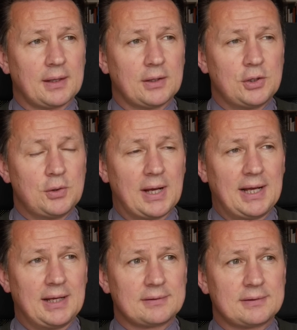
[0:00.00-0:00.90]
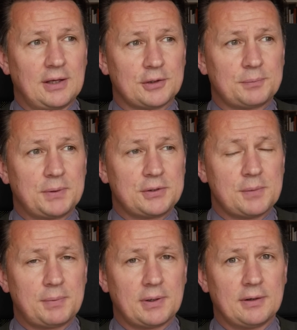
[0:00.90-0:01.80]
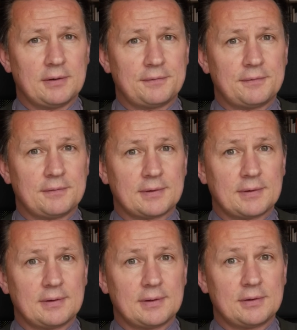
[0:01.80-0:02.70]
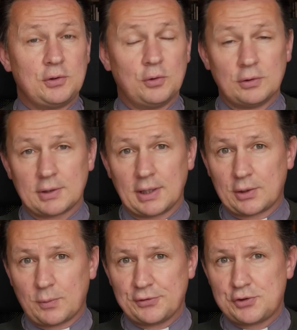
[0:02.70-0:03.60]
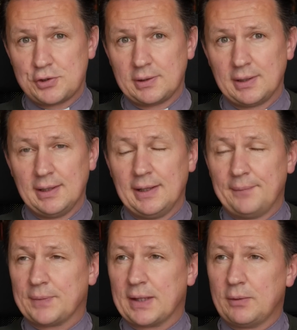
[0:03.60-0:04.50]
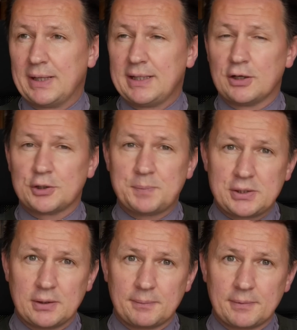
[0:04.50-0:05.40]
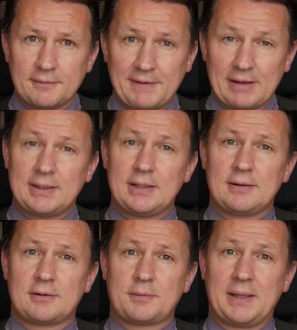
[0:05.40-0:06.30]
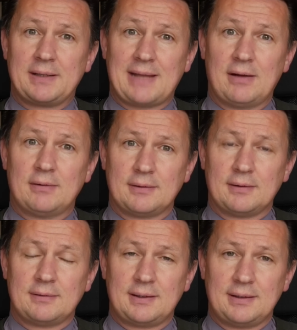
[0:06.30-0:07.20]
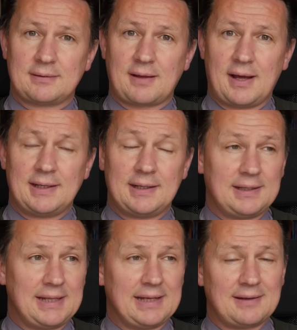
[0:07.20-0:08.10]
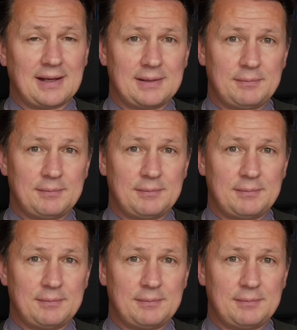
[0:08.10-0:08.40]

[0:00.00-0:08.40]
who asked the Archbishop of York a question. And the way the Archbishop felt he could speak down to this guy and in the end tell him